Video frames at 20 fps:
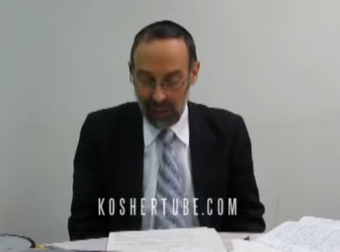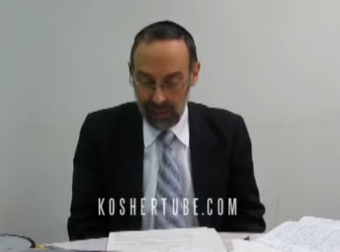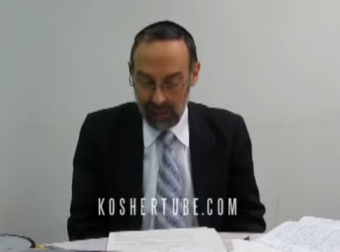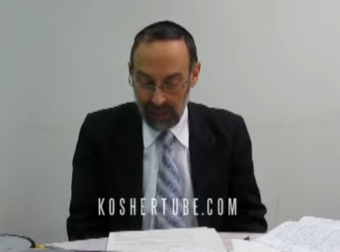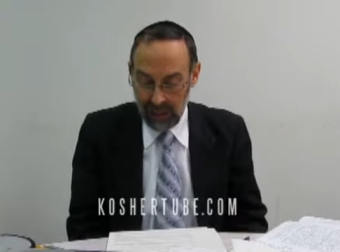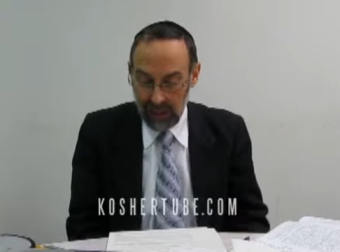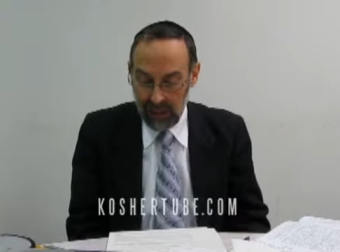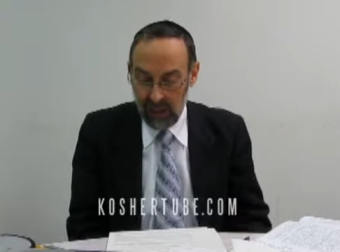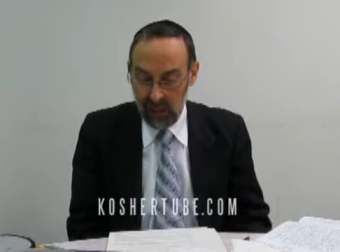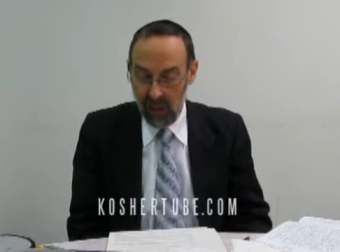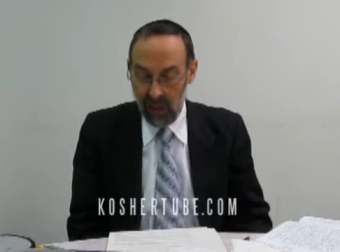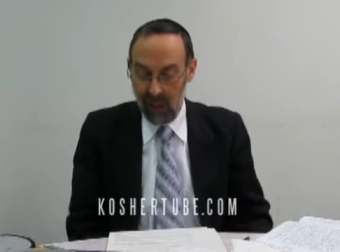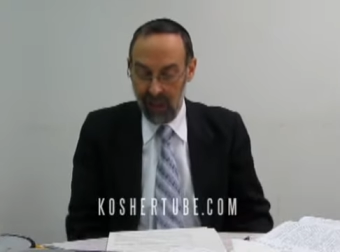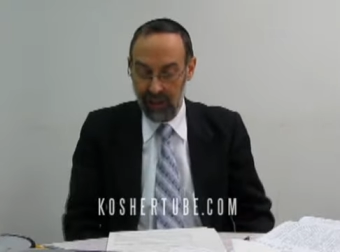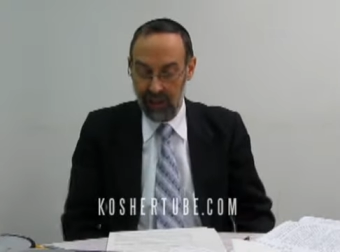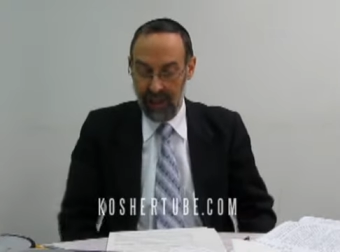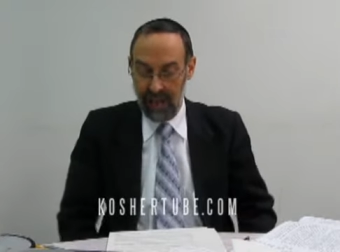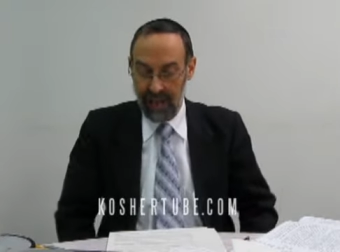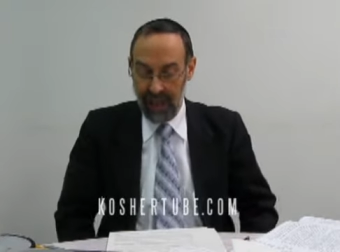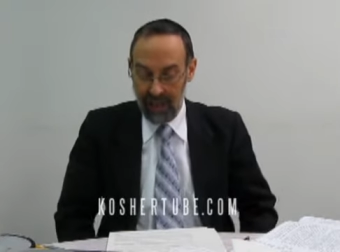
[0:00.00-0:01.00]
Ki
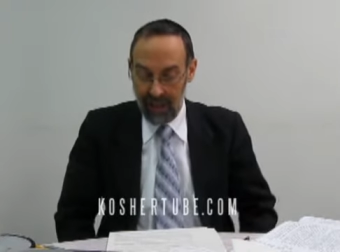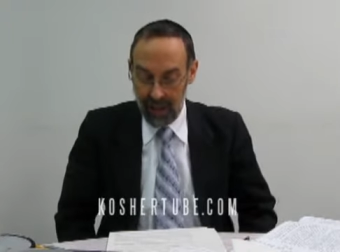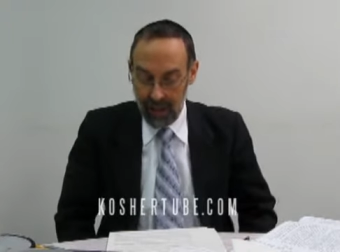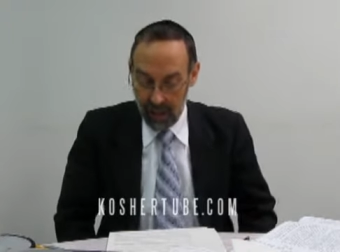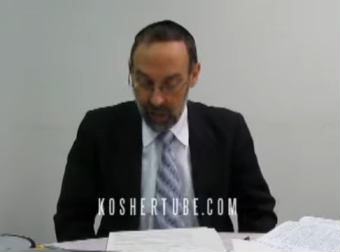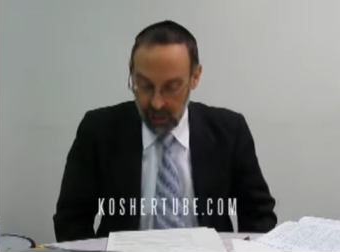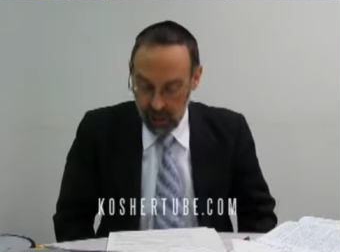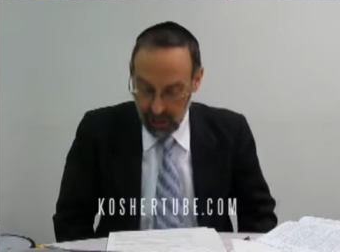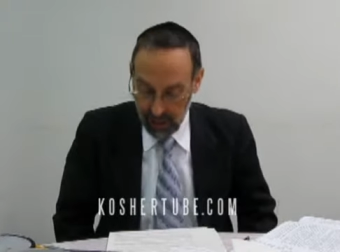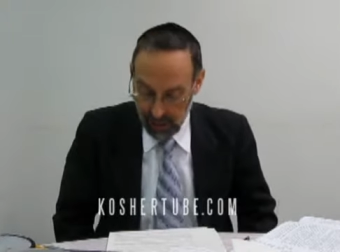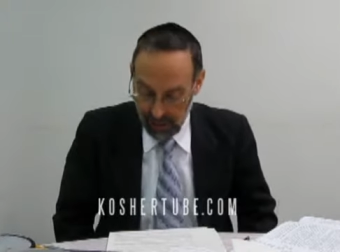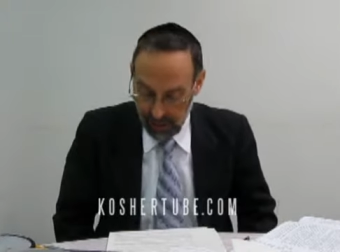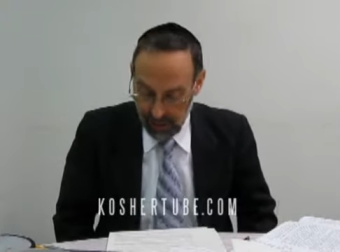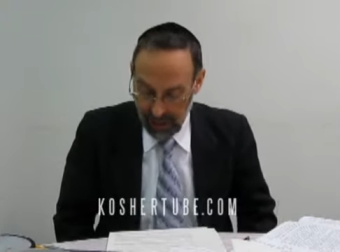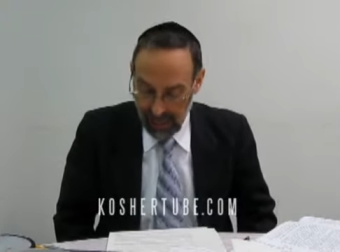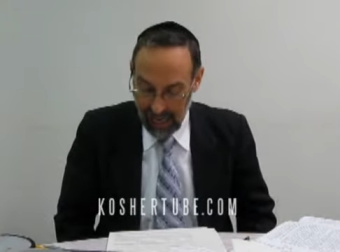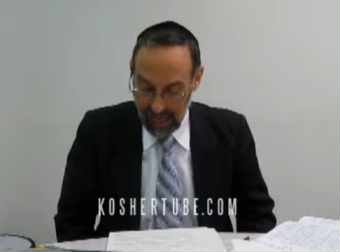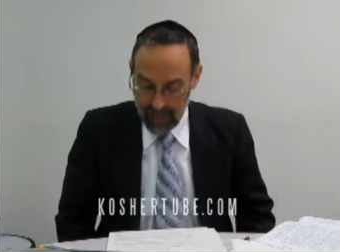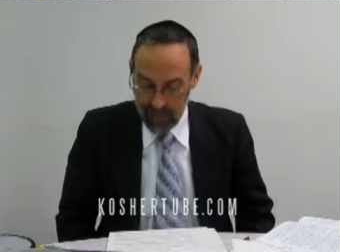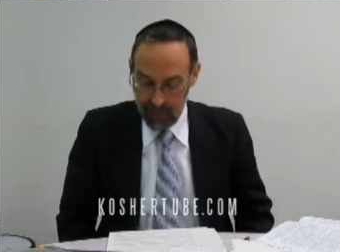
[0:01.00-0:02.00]
Yoda
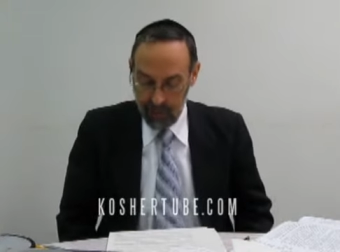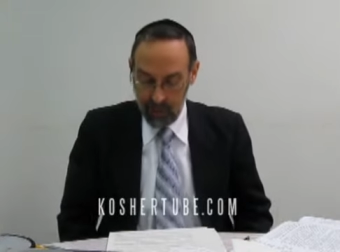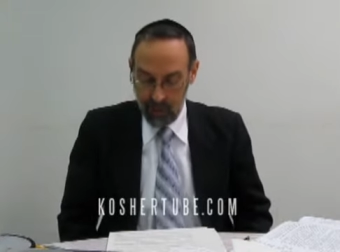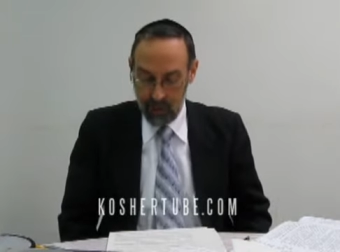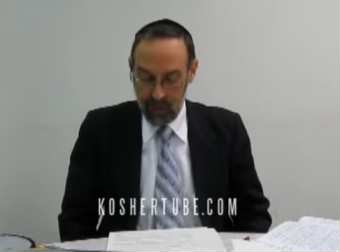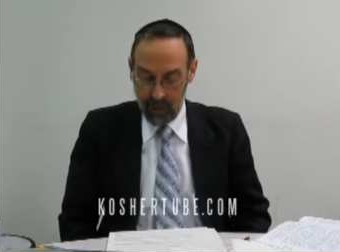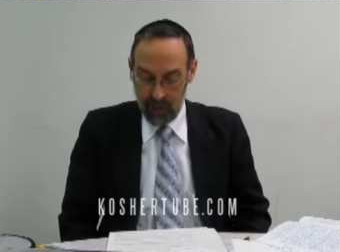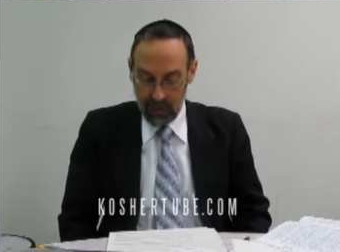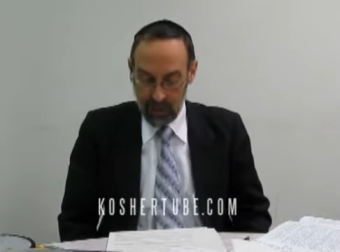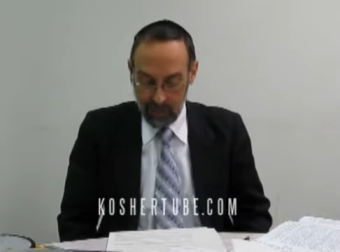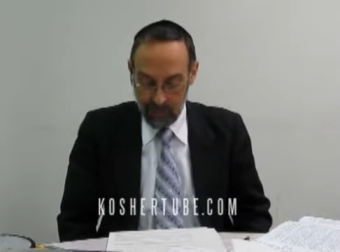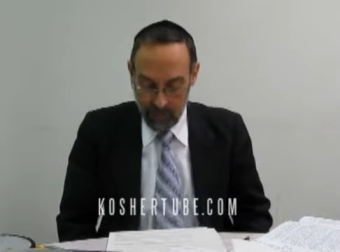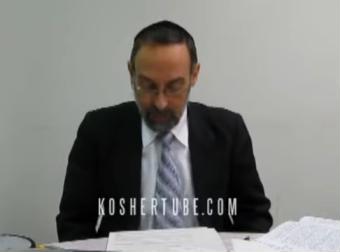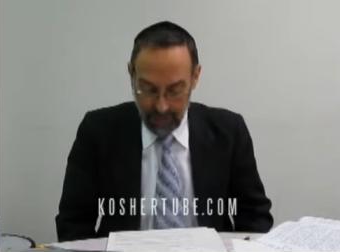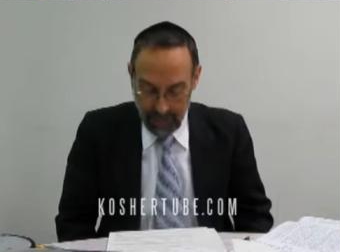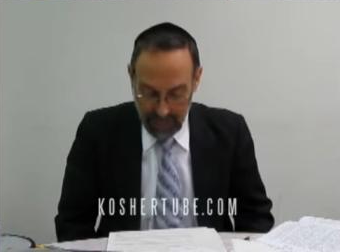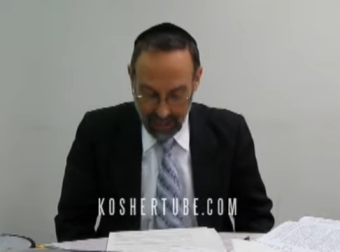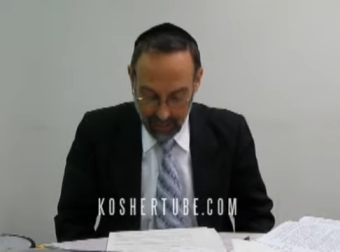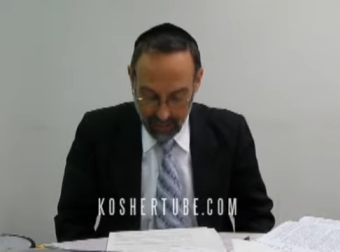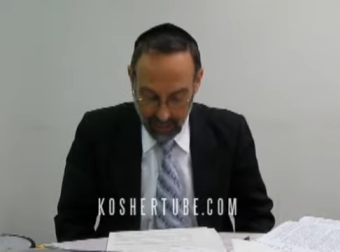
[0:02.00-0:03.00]
She'Yiskaimu
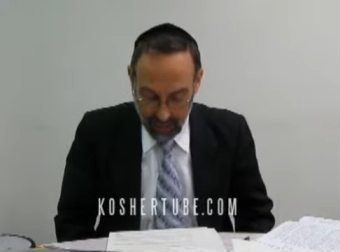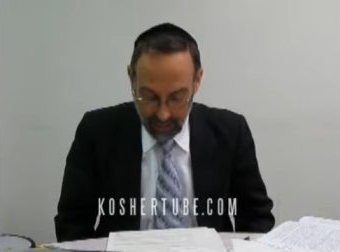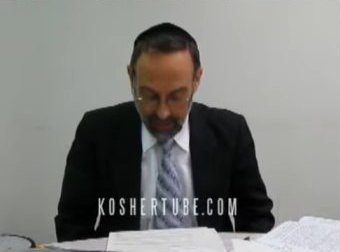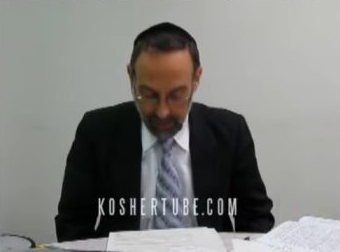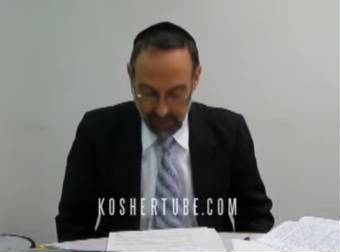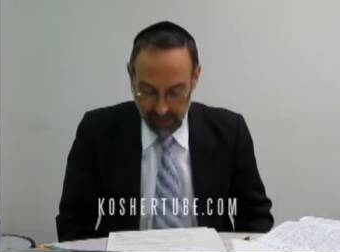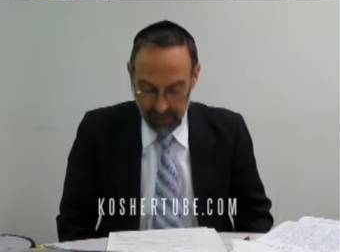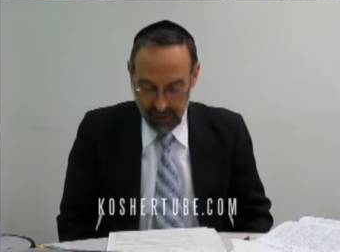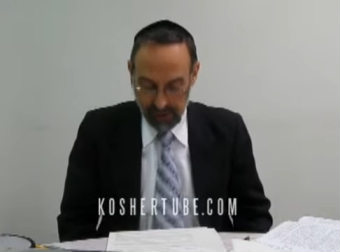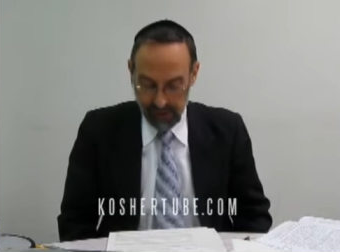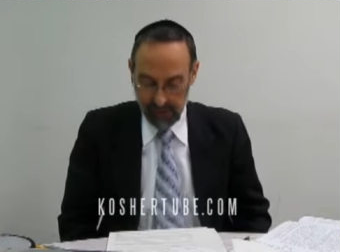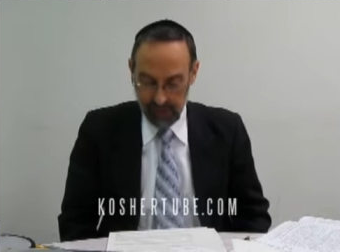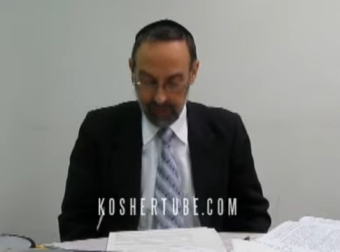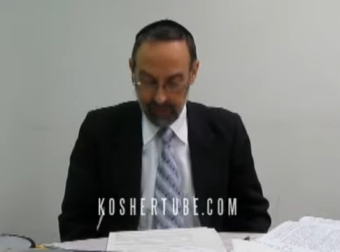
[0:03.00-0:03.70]
B'Emes.